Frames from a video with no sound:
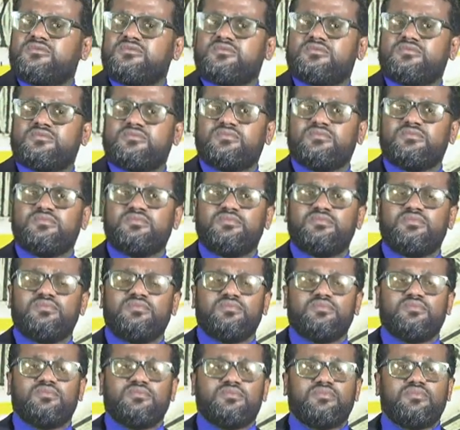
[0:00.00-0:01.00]

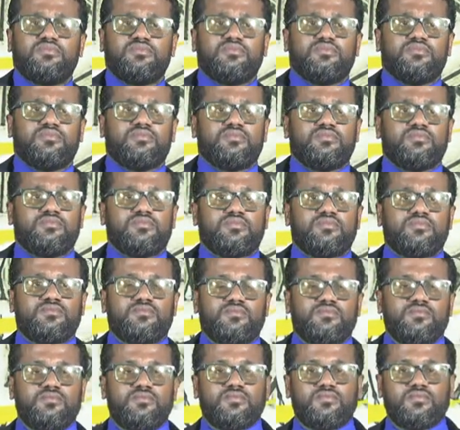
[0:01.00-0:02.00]

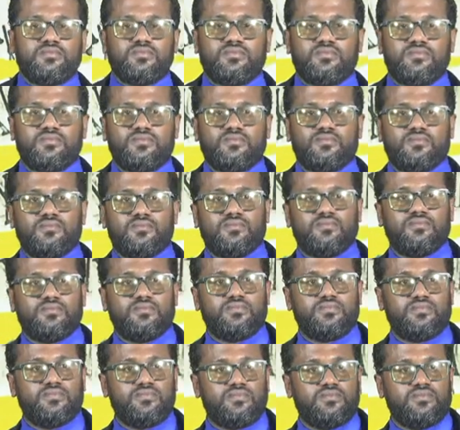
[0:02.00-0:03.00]

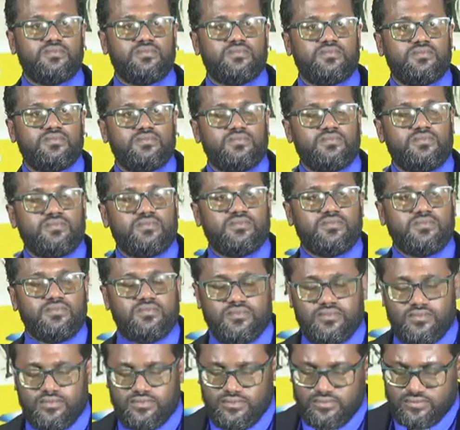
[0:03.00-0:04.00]

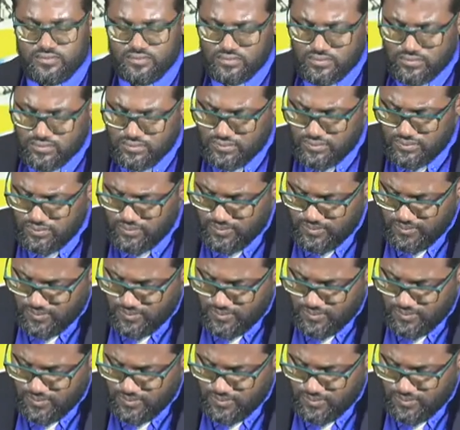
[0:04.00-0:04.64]
Nothing is said.